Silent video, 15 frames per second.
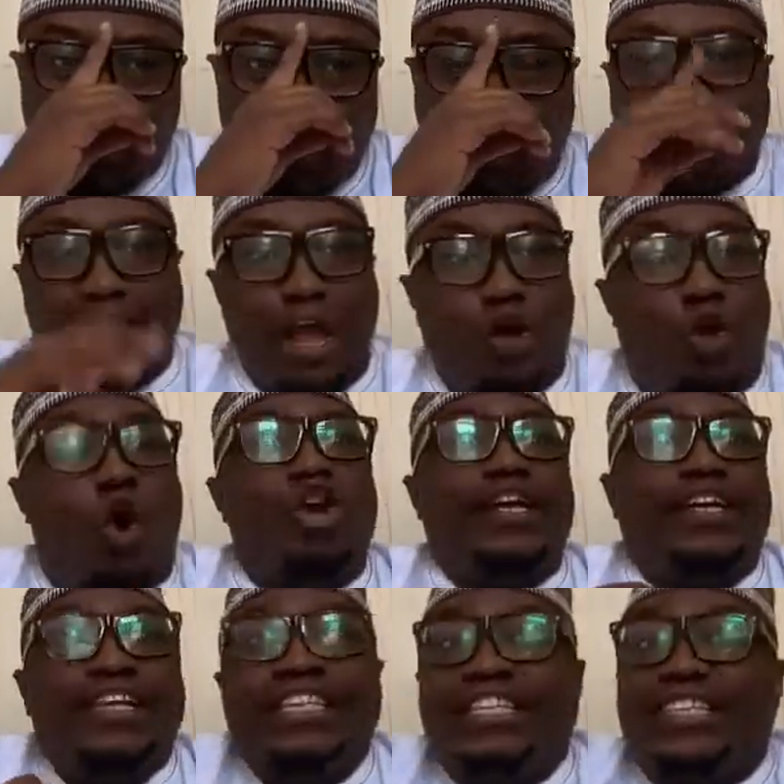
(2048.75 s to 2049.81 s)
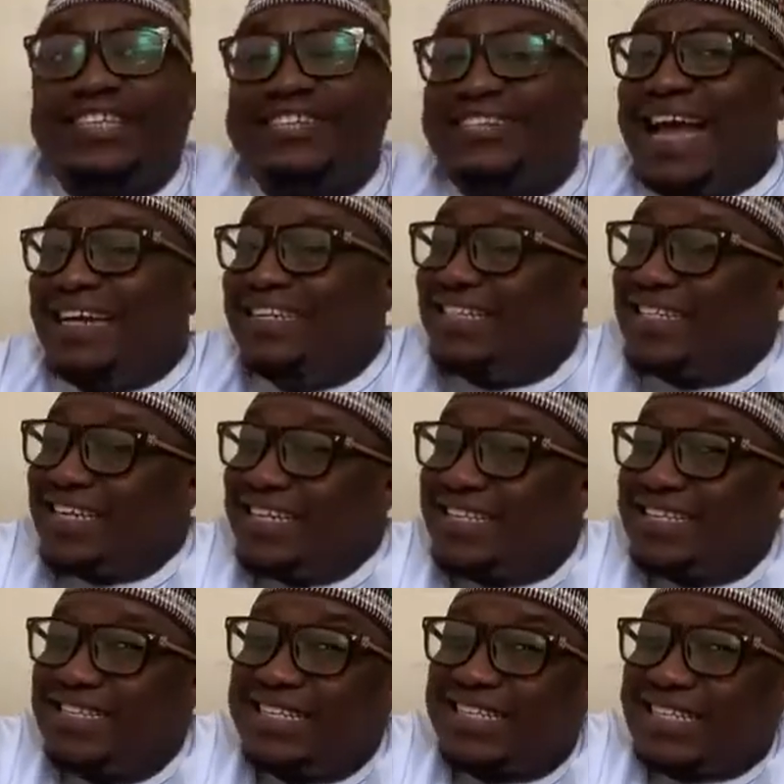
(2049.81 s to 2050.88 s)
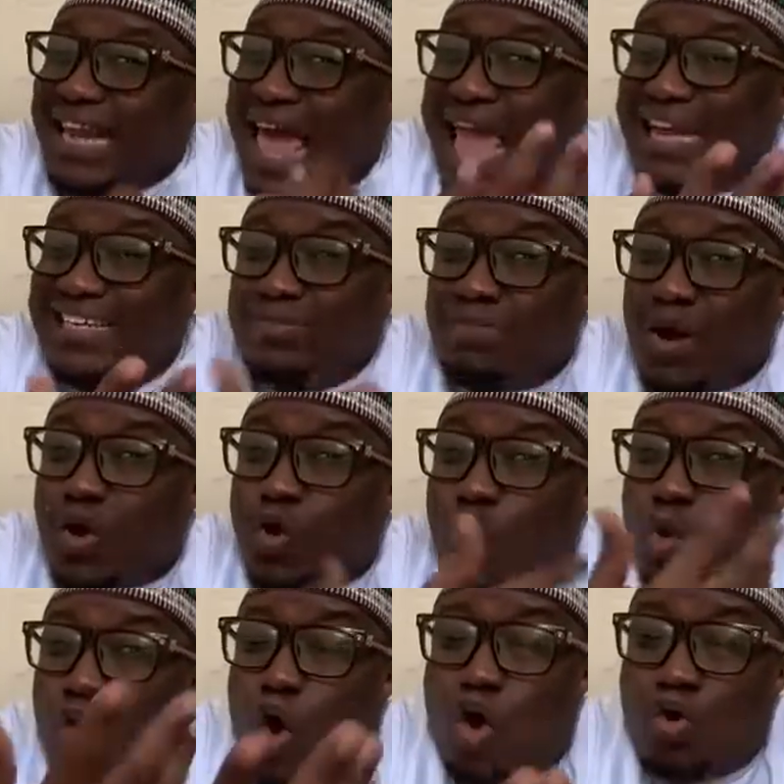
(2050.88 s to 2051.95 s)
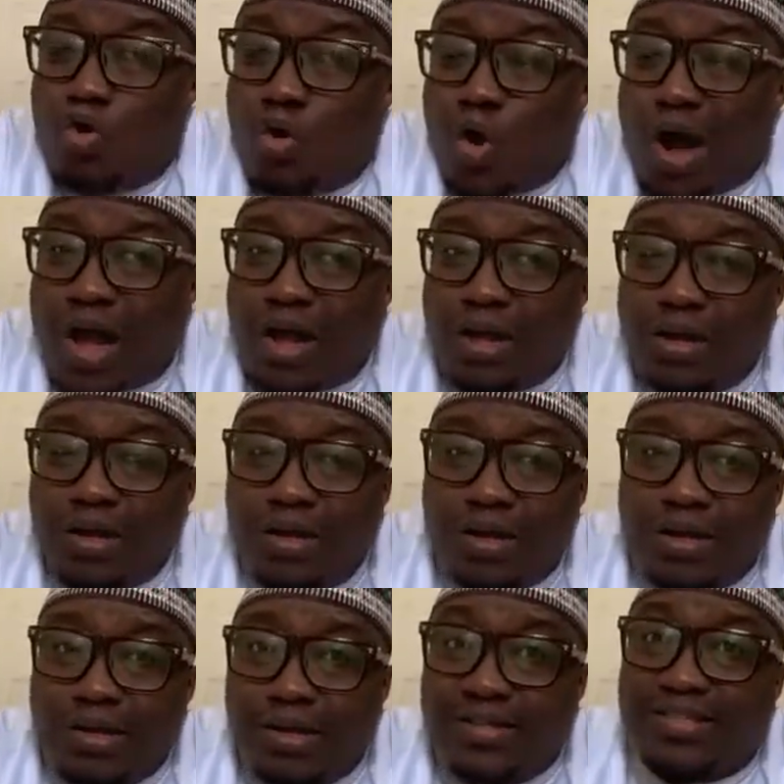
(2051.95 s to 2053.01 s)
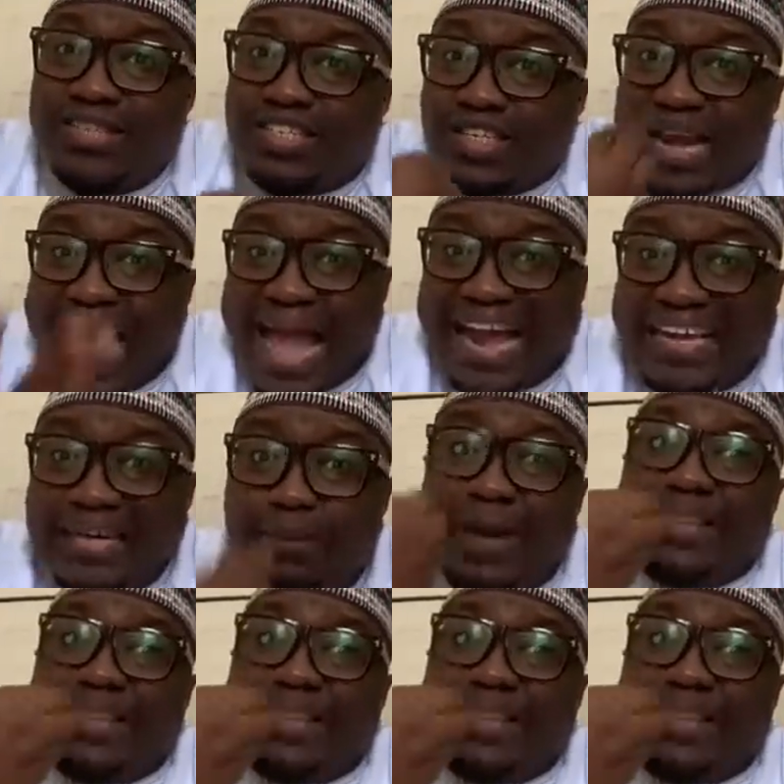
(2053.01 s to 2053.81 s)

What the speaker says: A condition that is disliked, makruh huwa, is disliked, but then